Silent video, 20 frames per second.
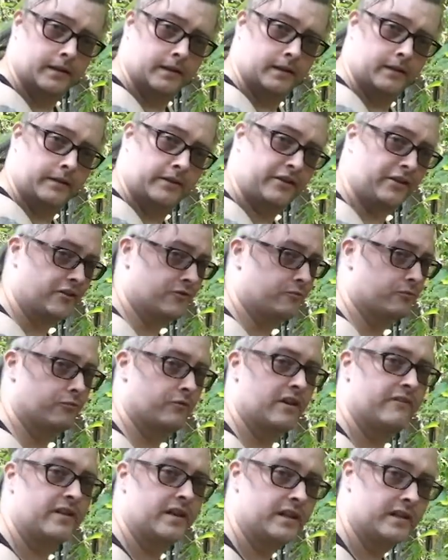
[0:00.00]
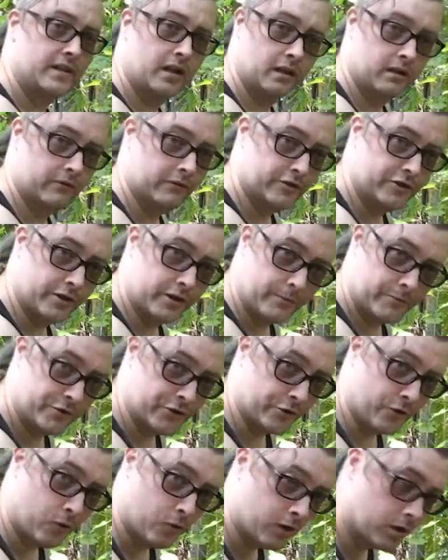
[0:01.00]
This is riveting television, I'm
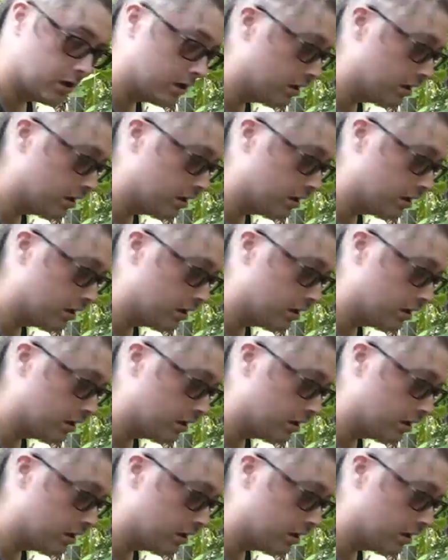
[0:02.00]
sure.